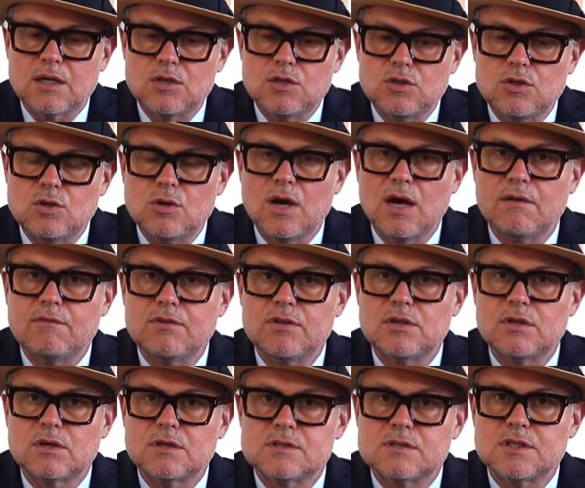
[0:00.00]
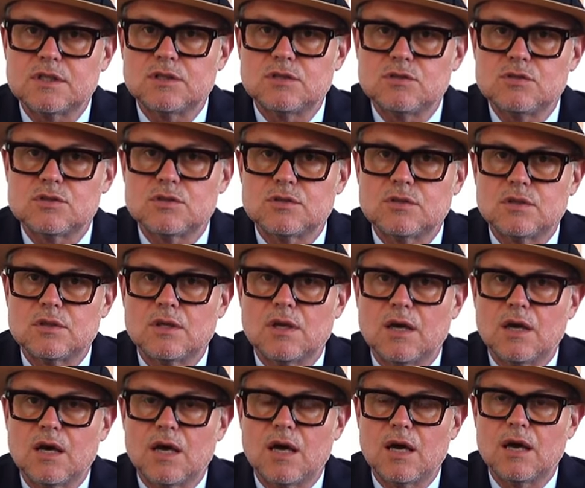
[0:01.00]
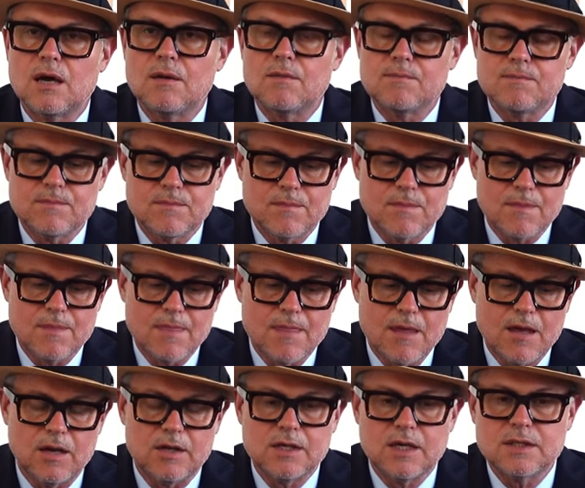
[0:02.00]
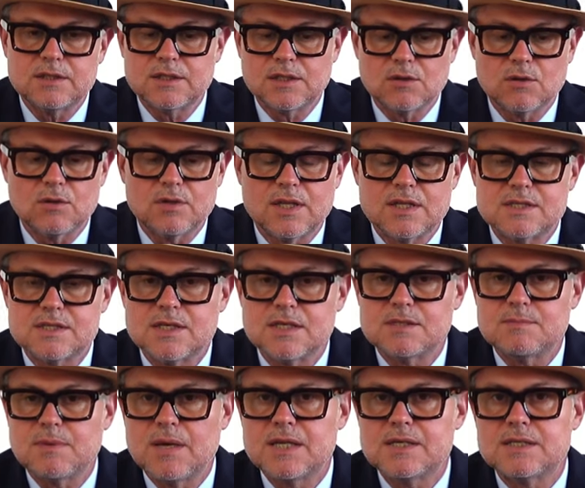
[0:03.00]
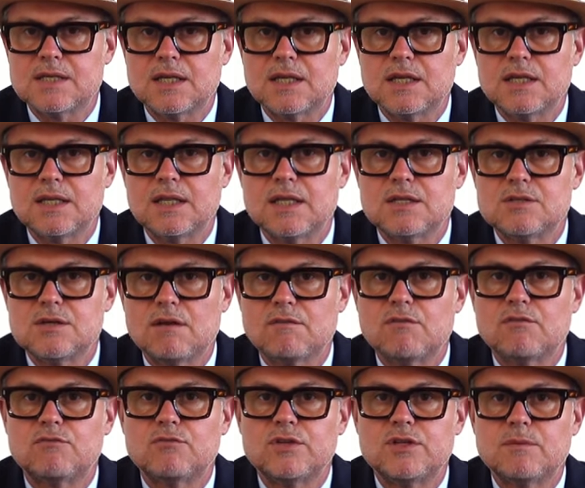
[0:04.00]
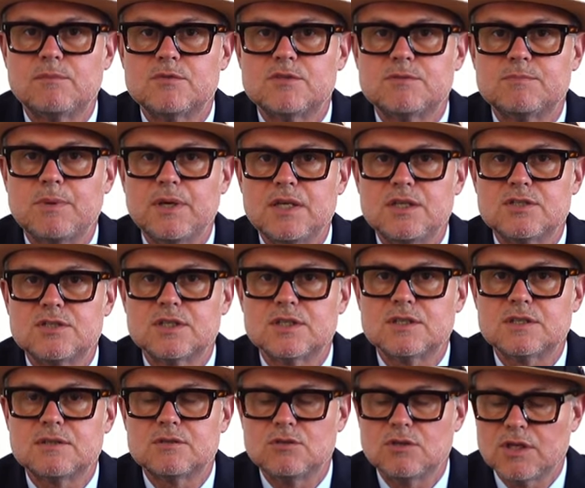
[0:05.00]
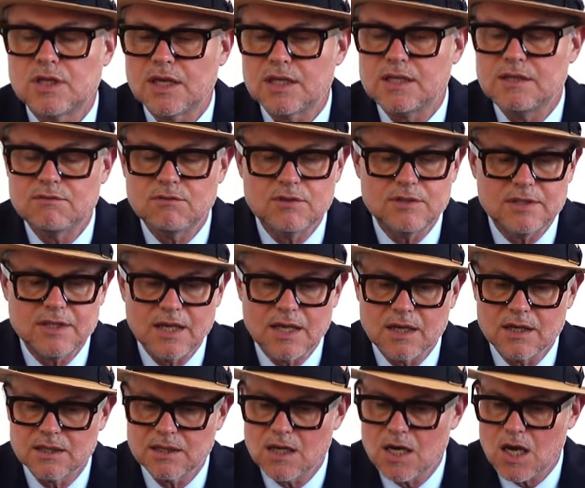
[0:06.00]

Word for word: You have in your constitution um, an article that says basically that you have a freedom of speech and you can even tell